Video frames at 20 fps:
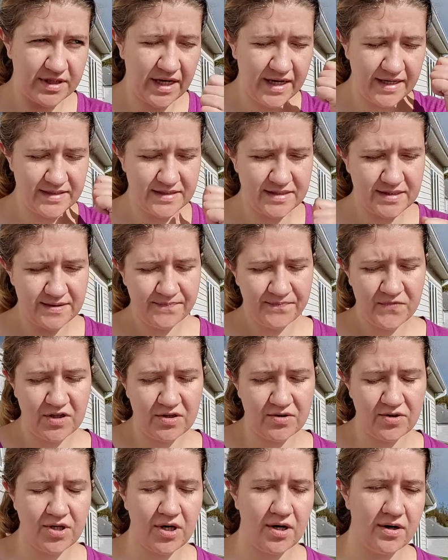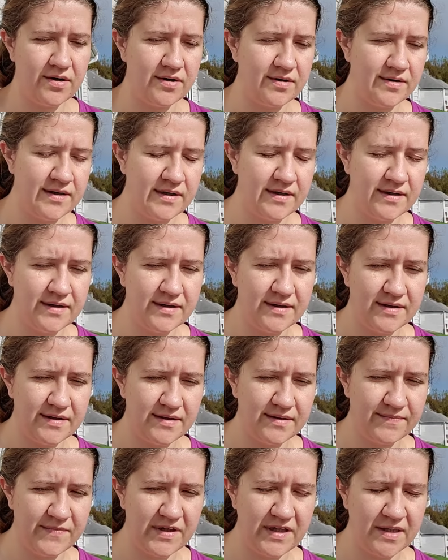cut your yarn
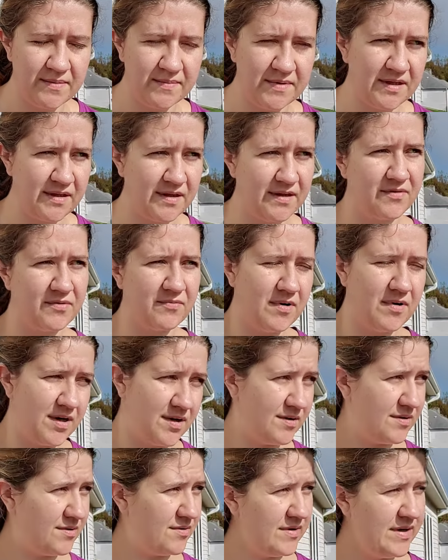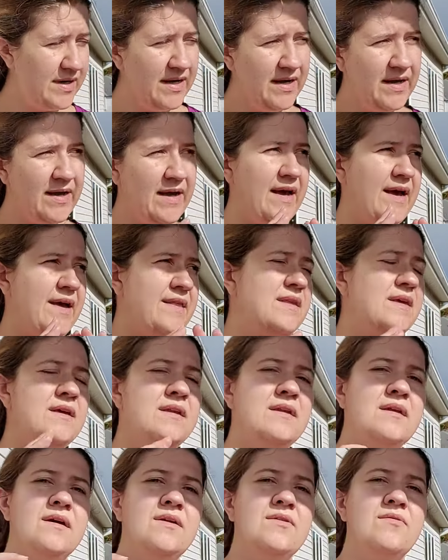um, in the middle of a row and
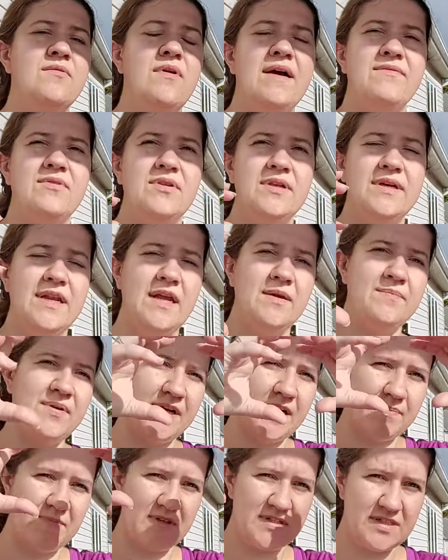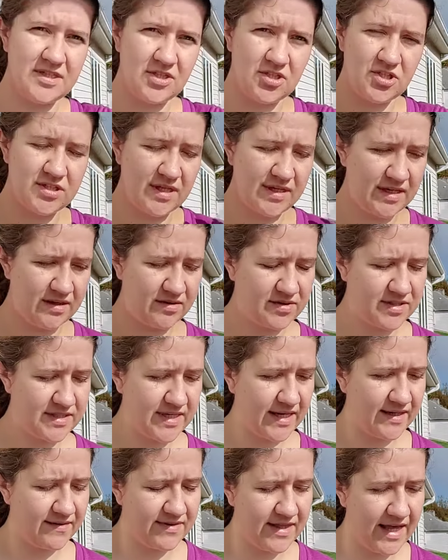then unravel it and pick up the stitches on either
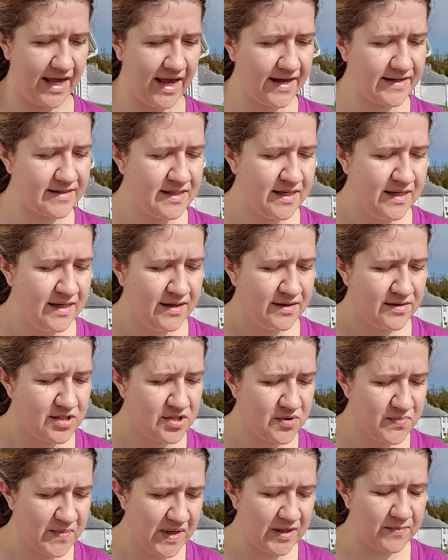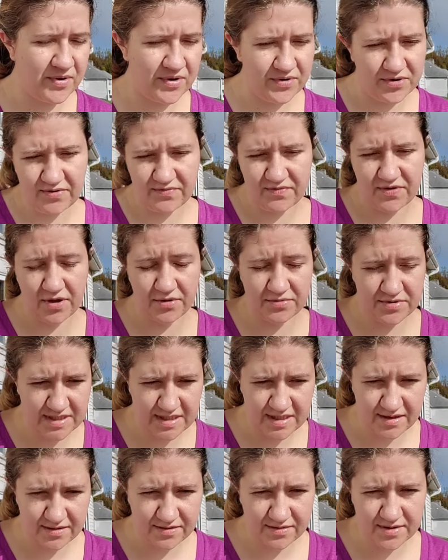side of that to make both of those
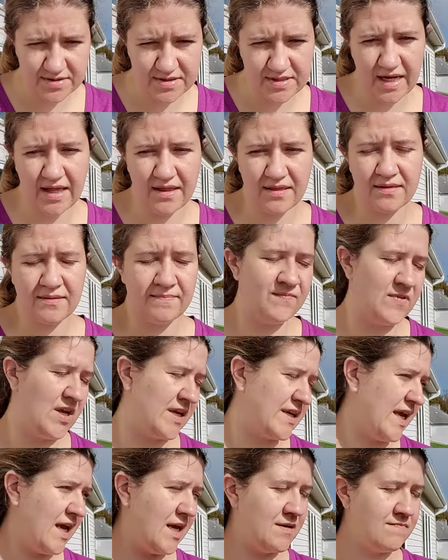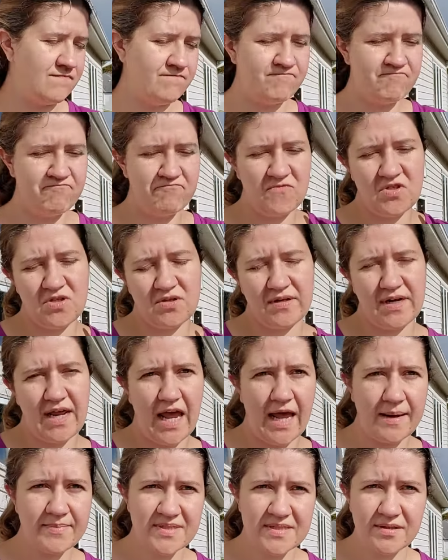heels. And again, you can
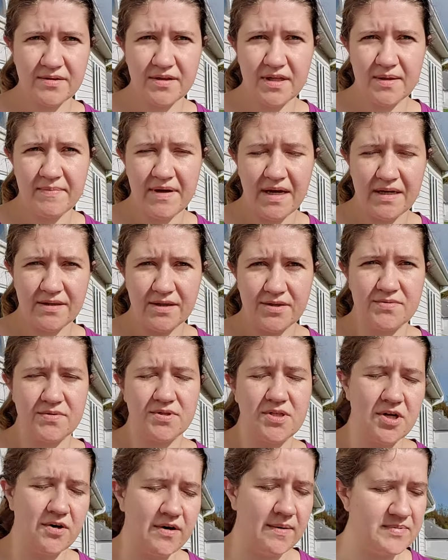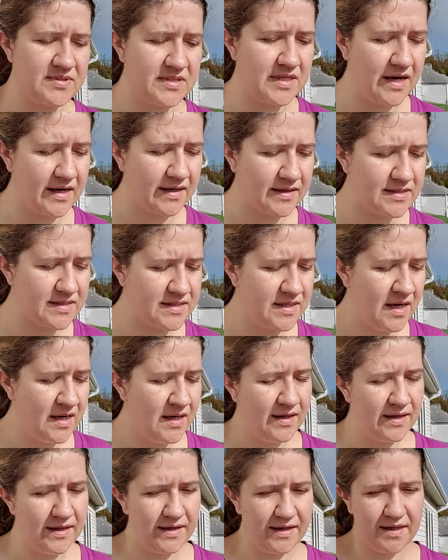absolutely make those with toe-up socks.
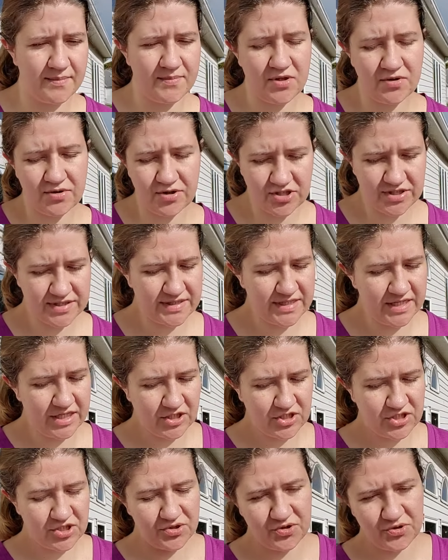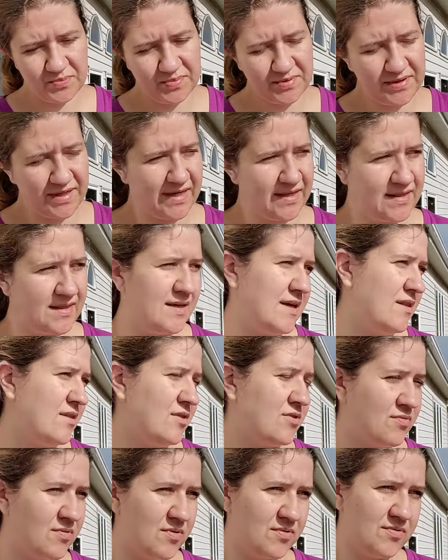Um, you could just knit a tube and
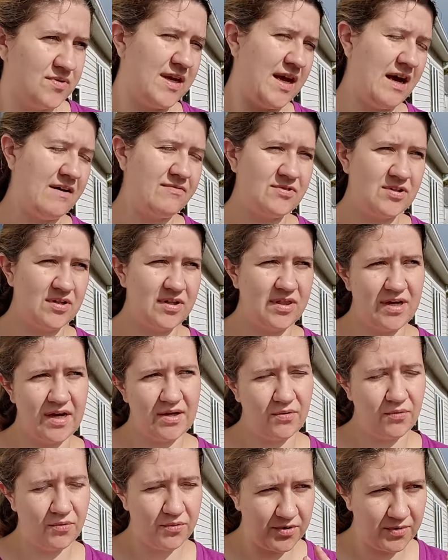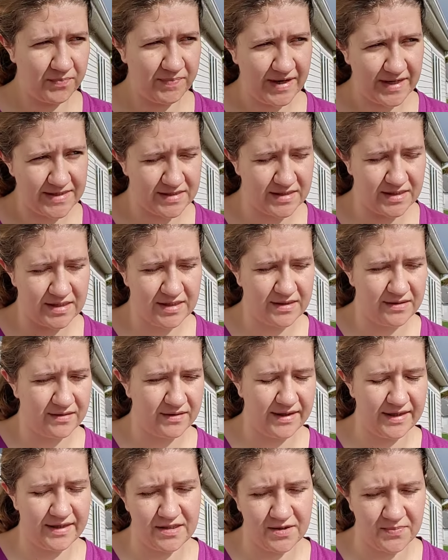then throw the afterthought or peasant
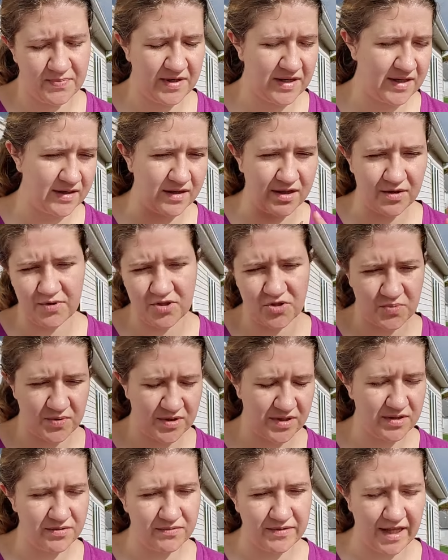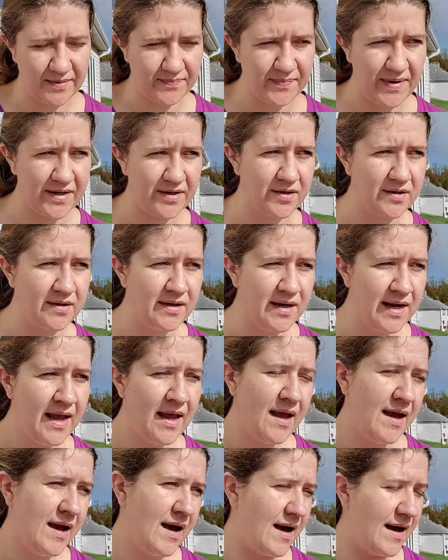heel in, depending on which one you like better.
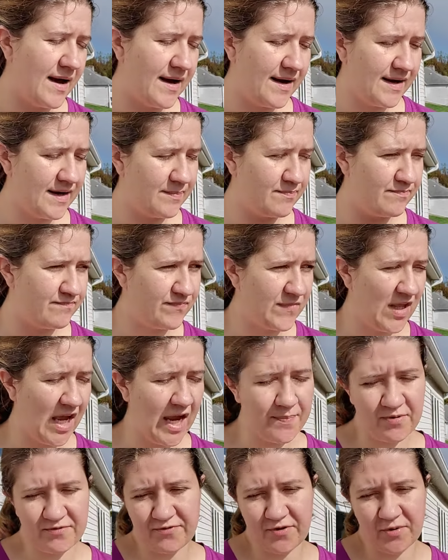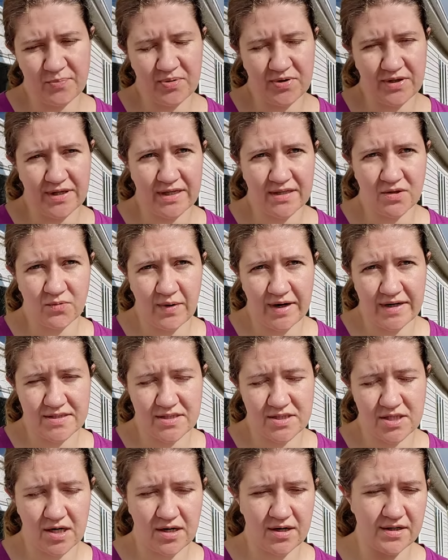I I prefer putting in the
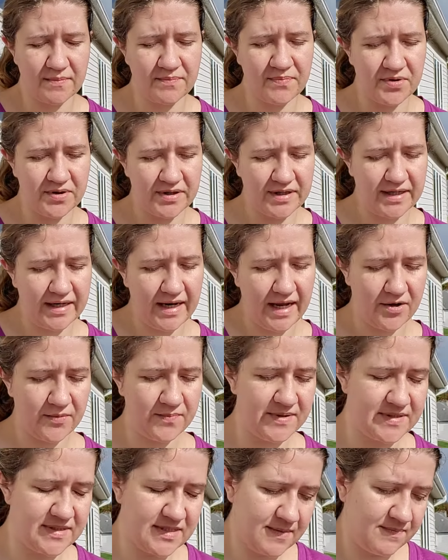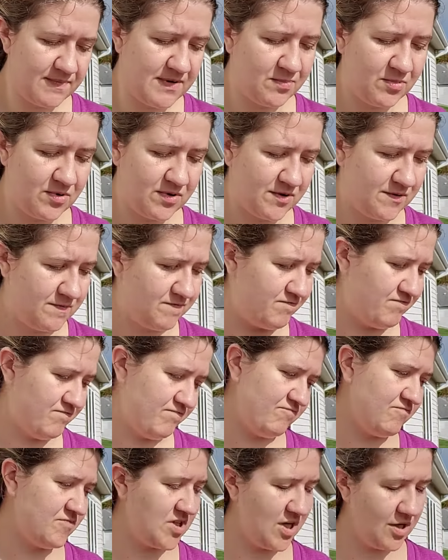waste yarn and pulling it out, but some people
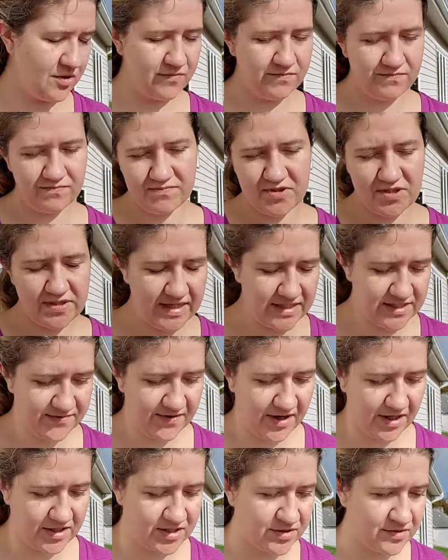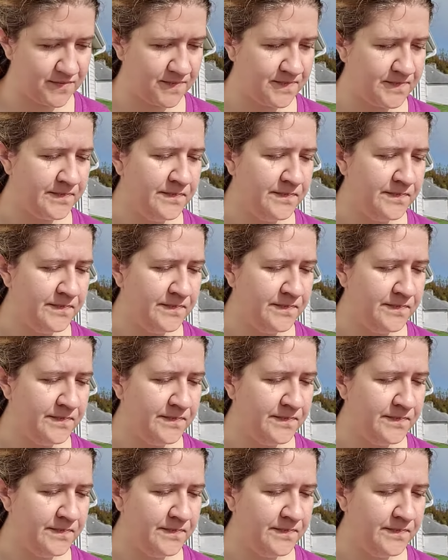don't, so that's fine too.